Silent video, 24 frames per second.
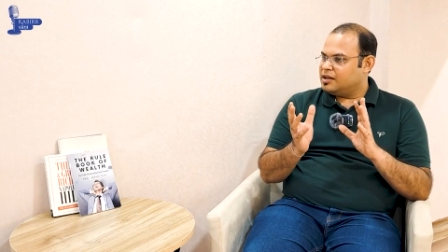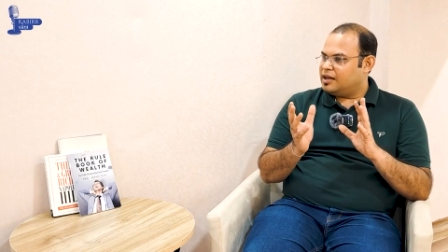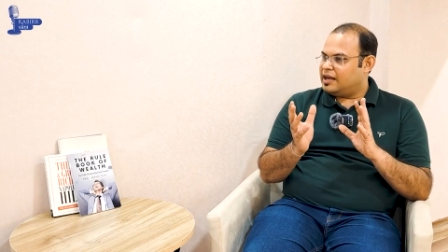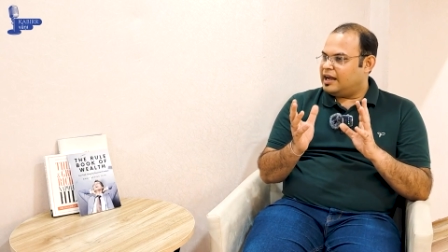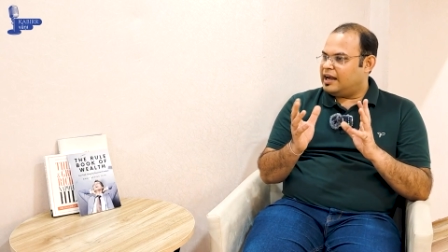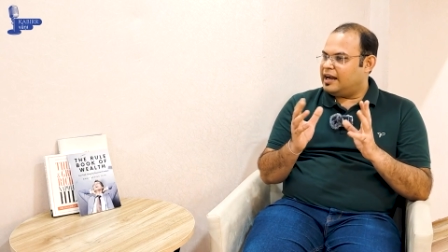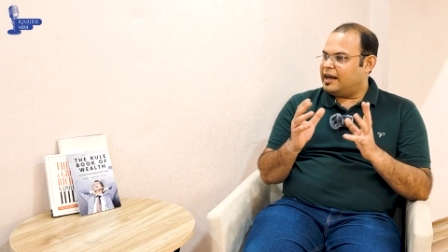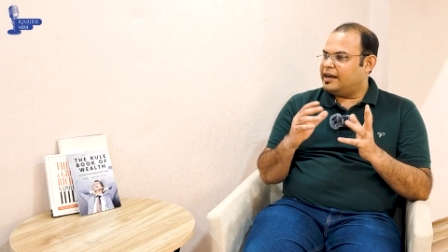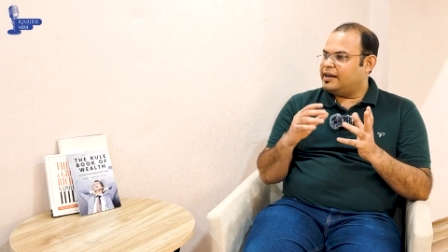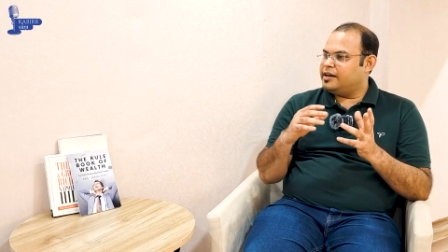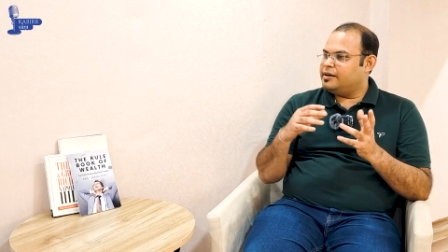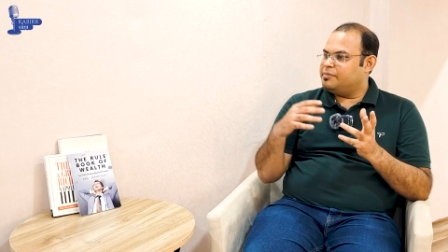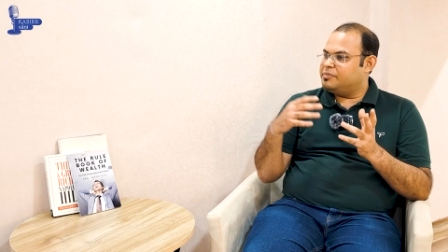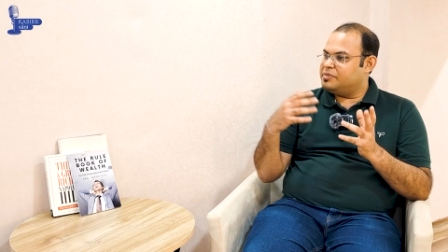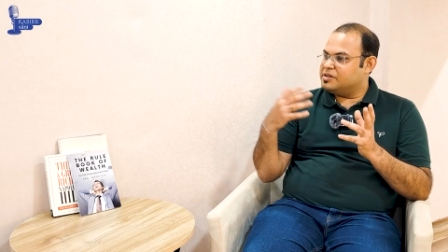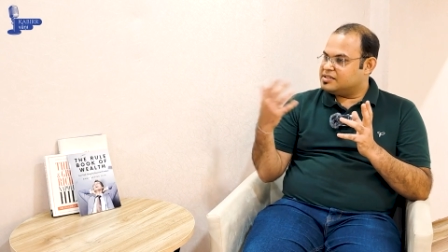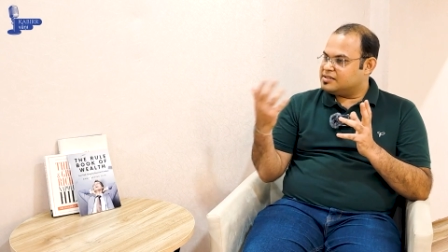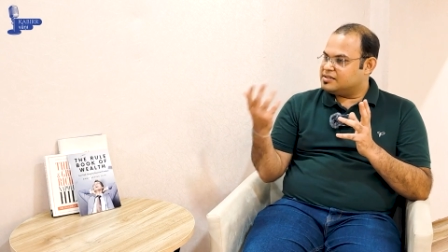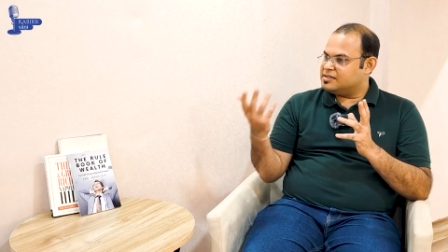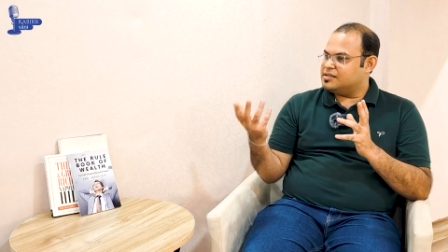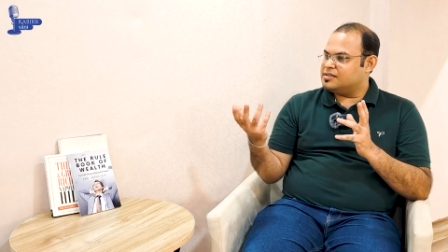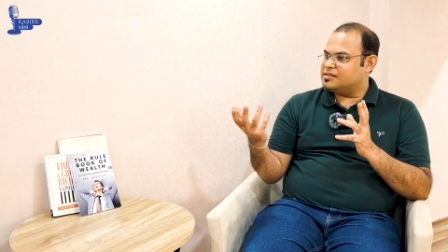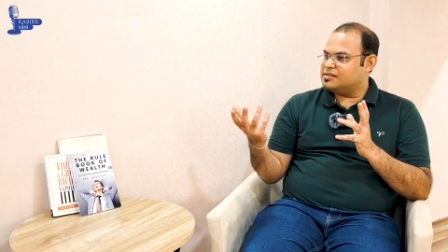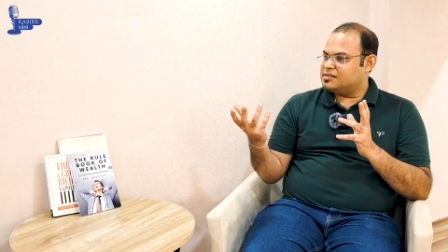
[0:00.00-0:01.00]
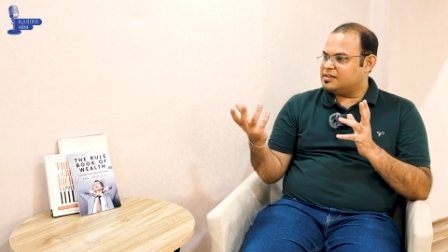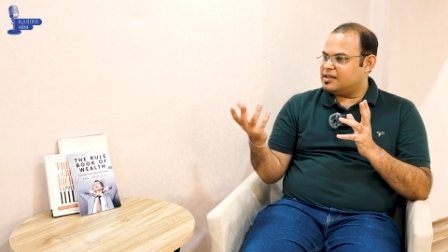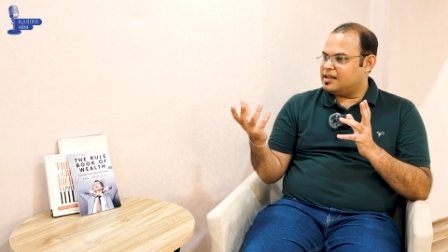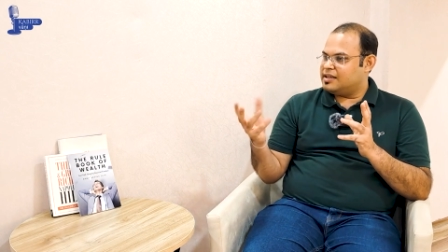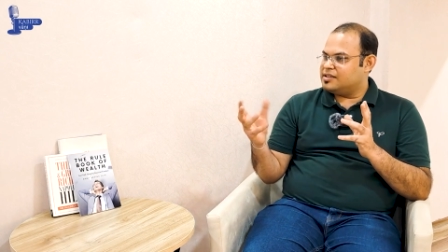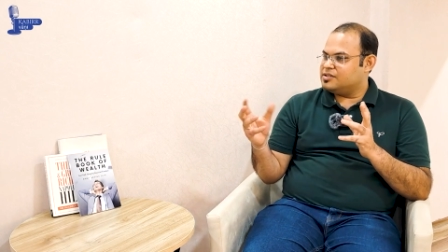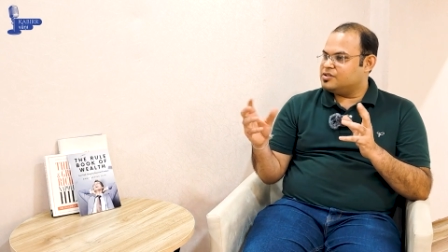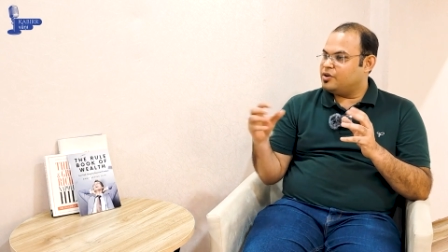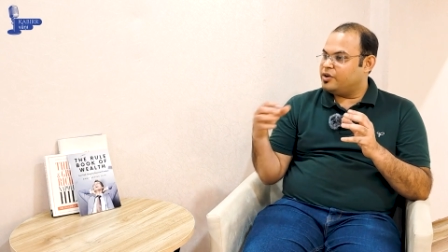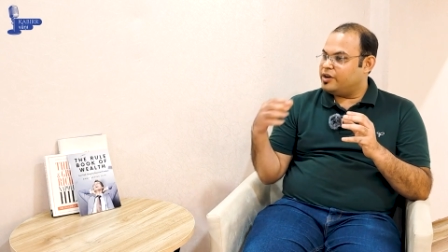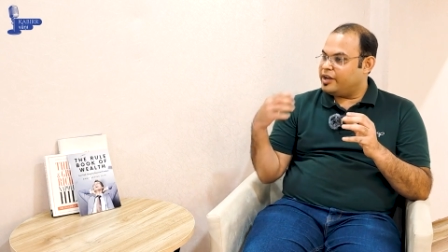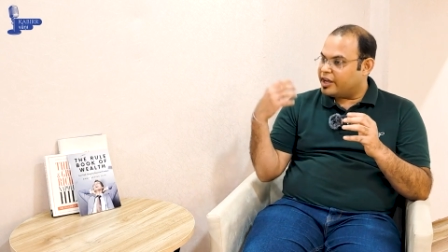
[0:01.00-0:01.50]
and business
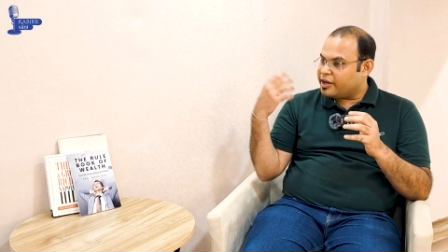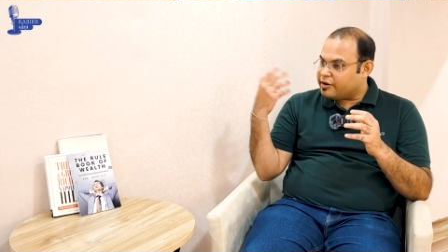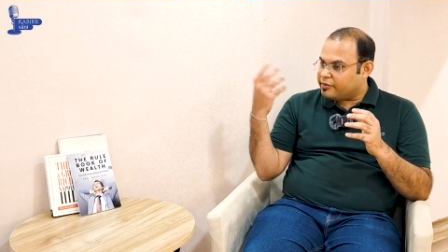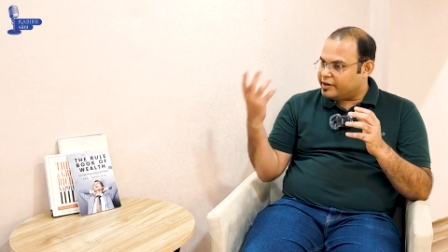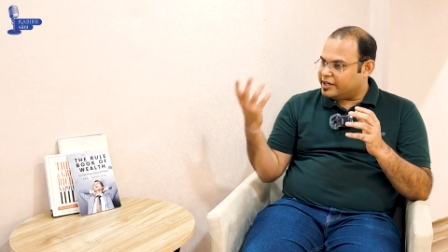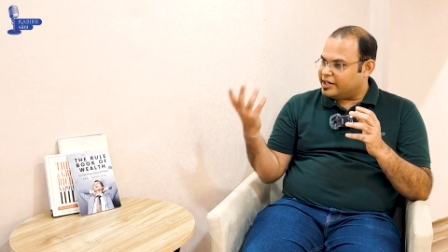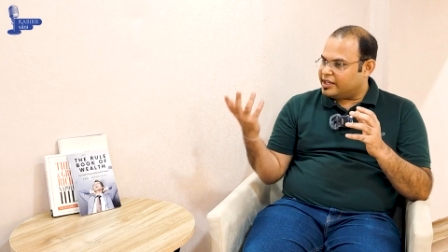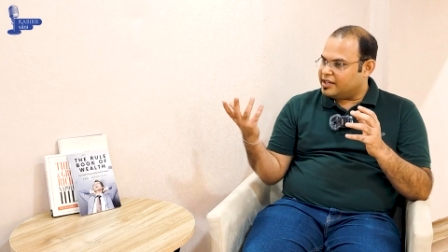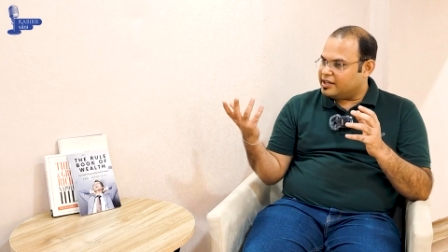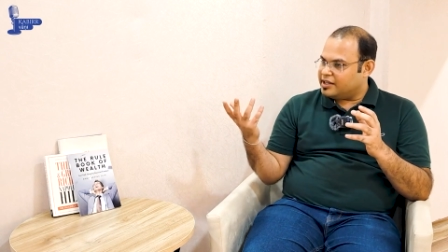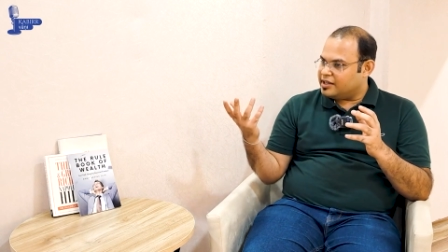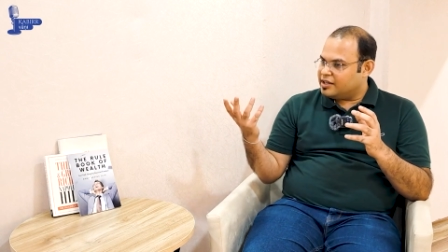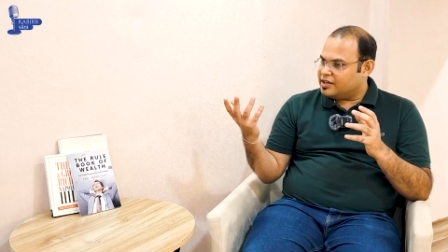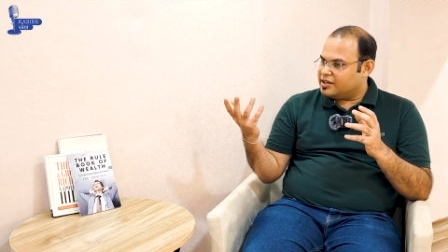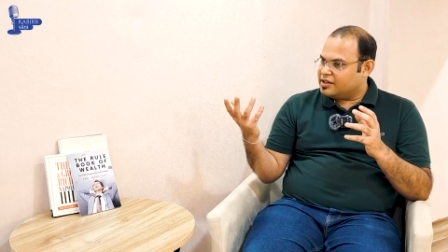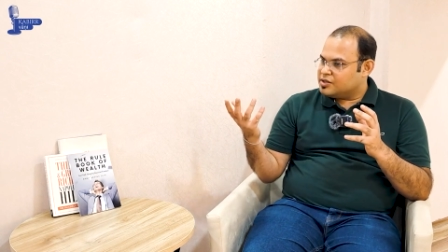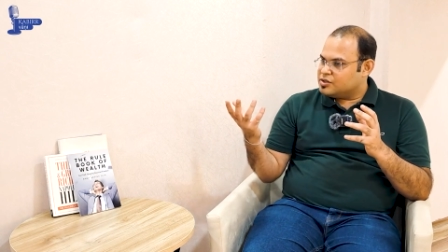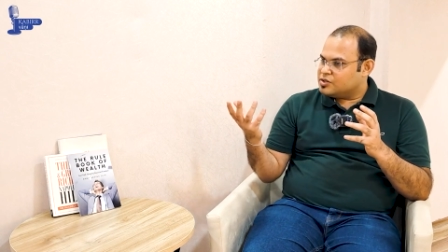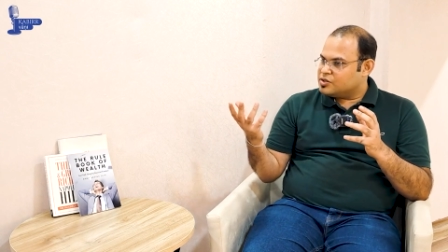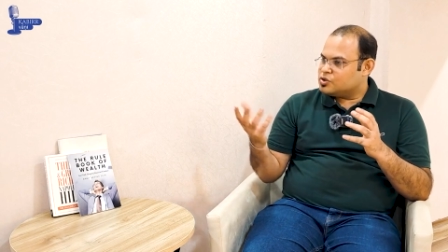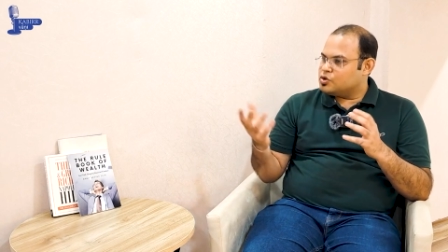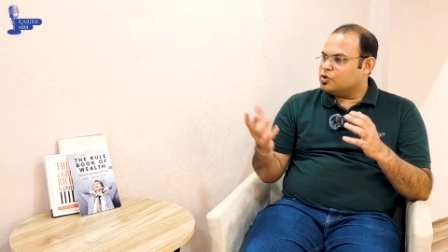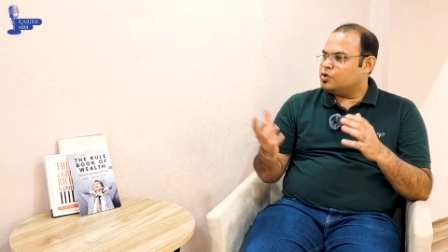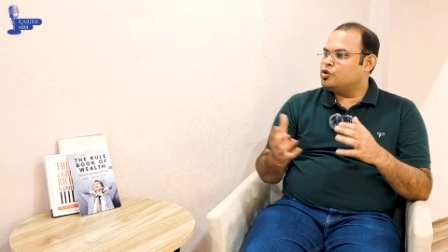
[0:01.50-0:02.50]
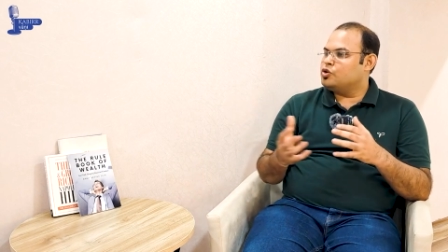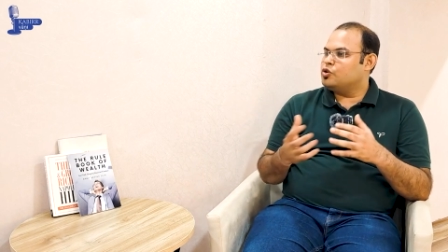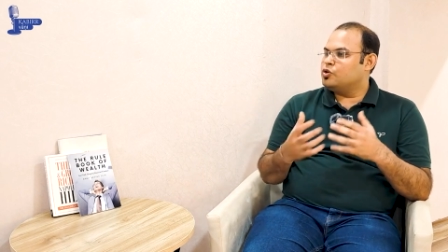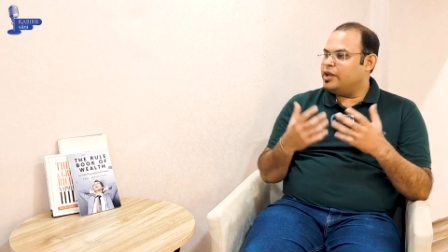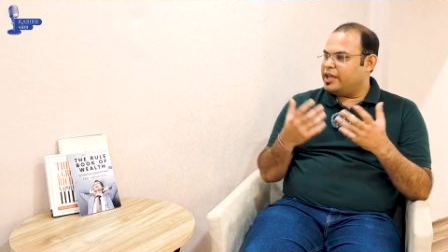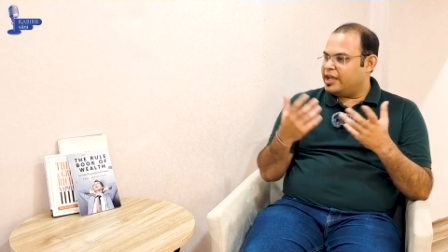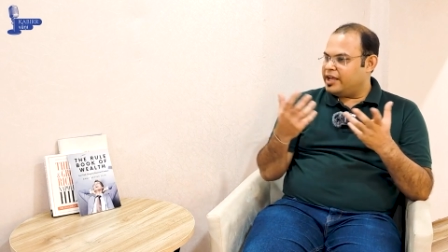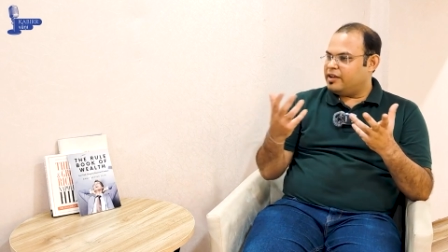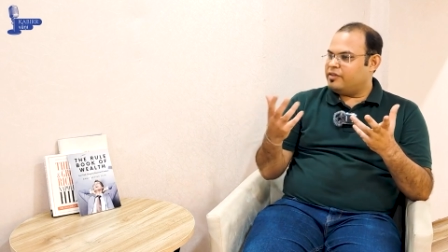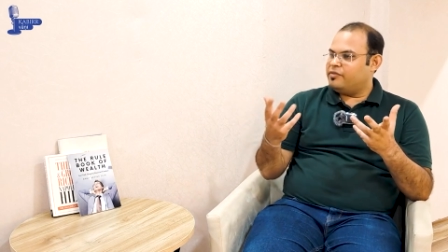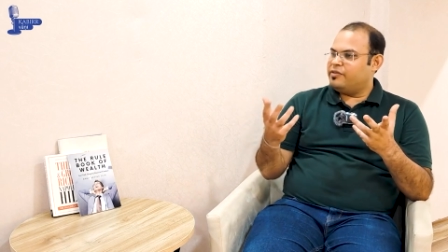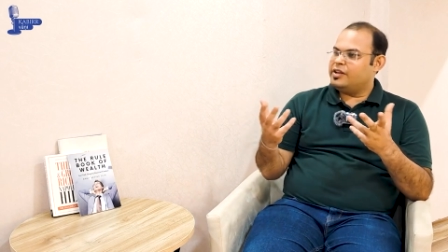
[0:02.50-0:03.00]
as your equity. So
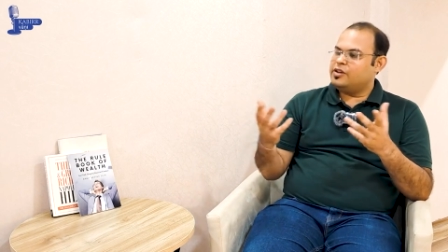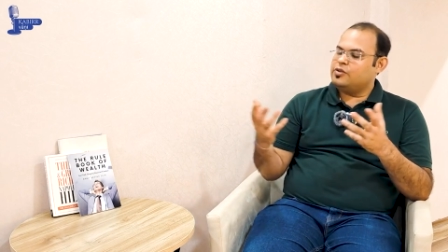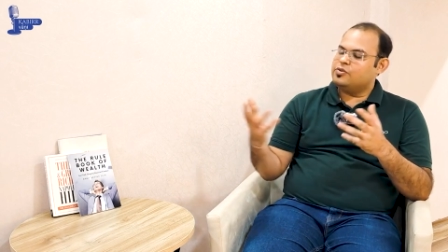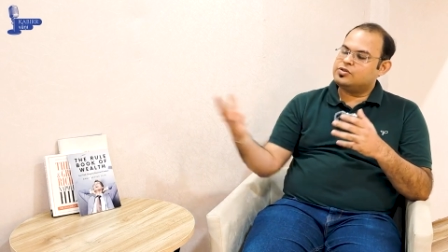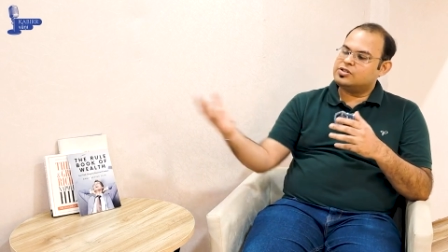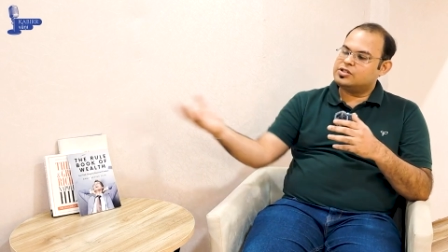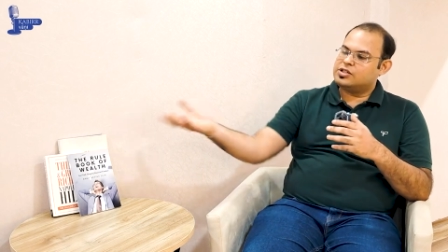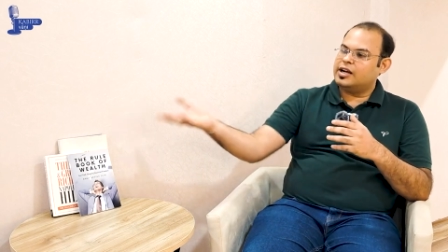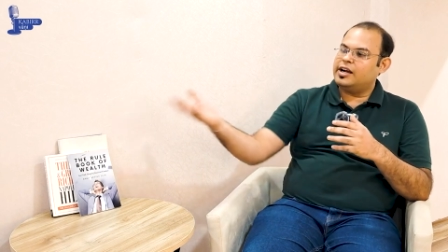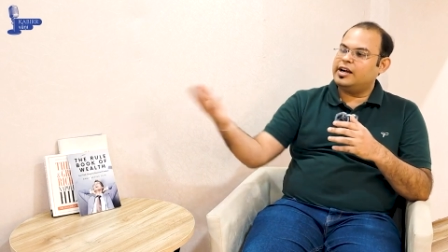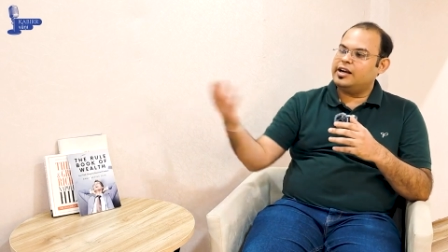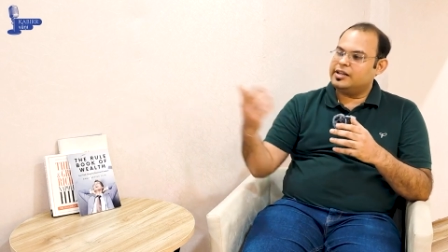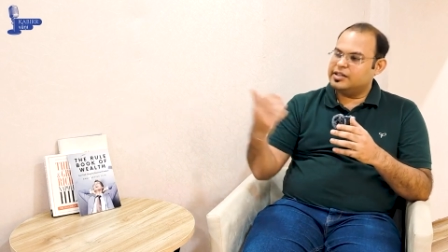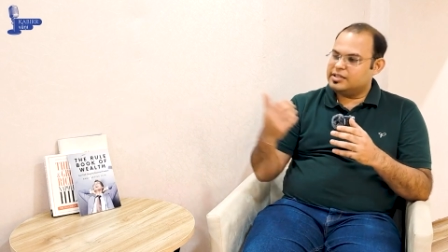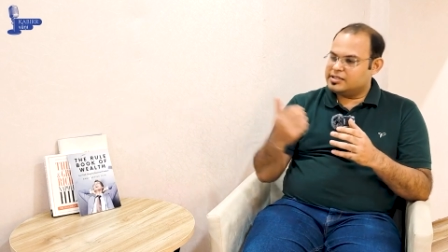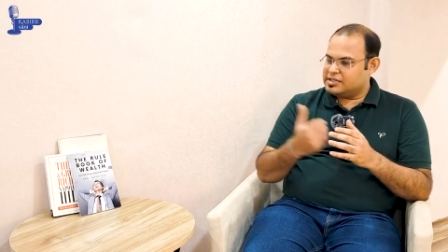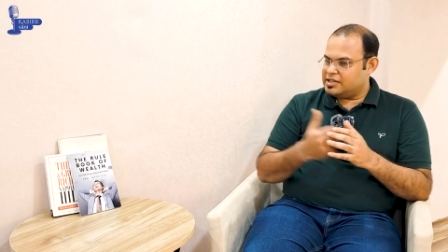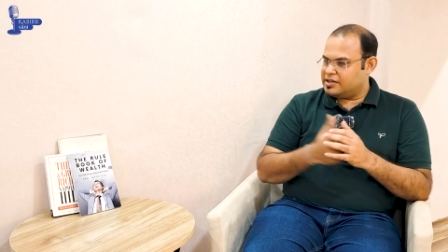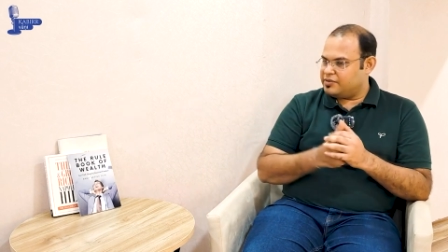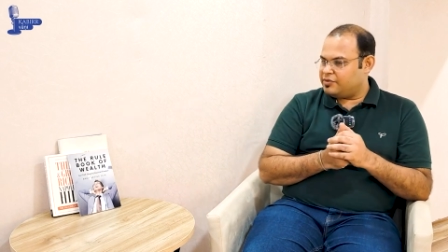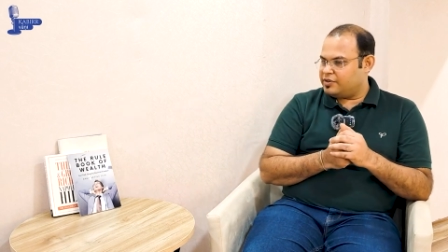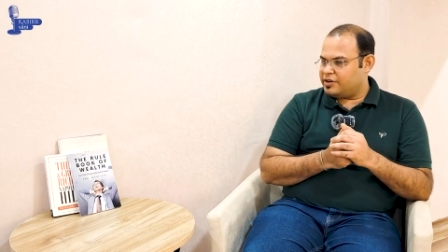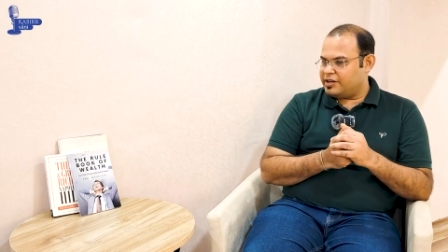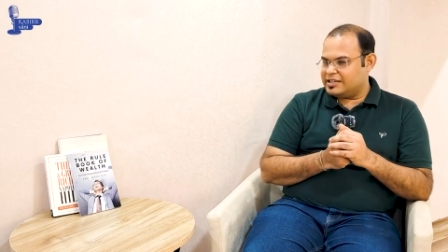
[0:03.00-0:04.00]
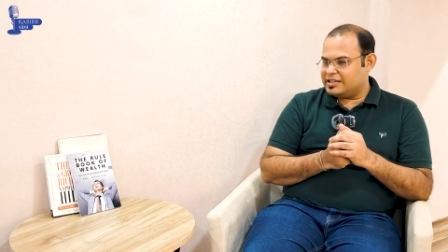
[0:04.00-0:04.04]
today when you start, say for